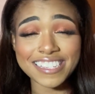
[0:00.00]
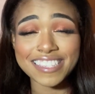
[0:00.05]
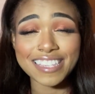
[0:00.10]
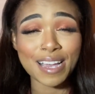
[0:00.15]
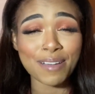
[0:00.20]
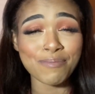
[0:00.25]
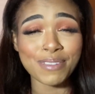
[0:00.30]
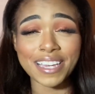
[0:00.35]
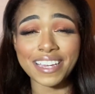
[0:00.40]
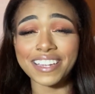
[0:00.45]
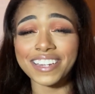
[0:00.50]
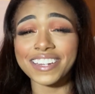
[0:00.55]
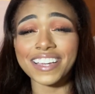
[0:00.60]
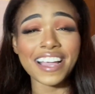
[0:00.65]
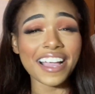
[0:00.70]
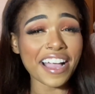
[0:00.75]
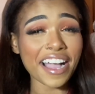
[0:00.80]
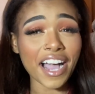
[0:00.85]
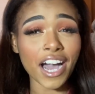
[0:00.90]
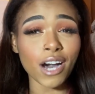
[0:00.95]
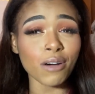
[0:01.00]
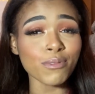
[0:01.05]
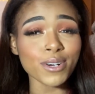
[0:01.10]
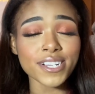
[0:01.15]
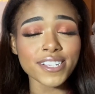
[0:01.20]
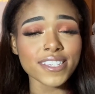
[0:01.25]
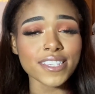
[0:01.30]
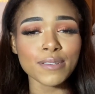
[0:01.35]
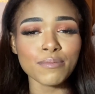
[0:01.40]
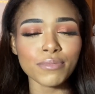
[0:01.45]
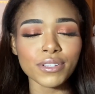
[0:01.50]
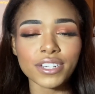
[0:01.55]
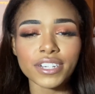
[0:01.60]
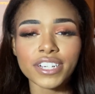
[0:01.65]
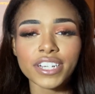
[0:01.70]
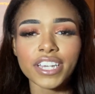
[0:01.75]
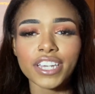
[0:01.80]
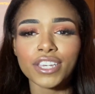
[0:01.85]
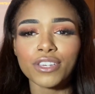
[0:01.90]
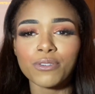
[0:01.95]
I mean, how more
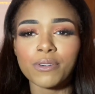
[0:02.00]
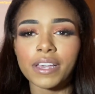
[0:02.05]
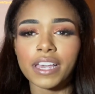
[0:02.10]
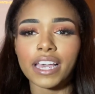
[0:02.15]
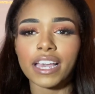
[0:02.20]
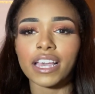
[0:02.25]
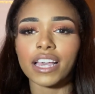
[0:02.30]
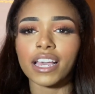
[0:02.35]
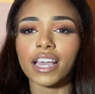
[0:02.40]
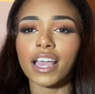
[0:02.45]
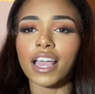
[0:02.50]
simpler can you get?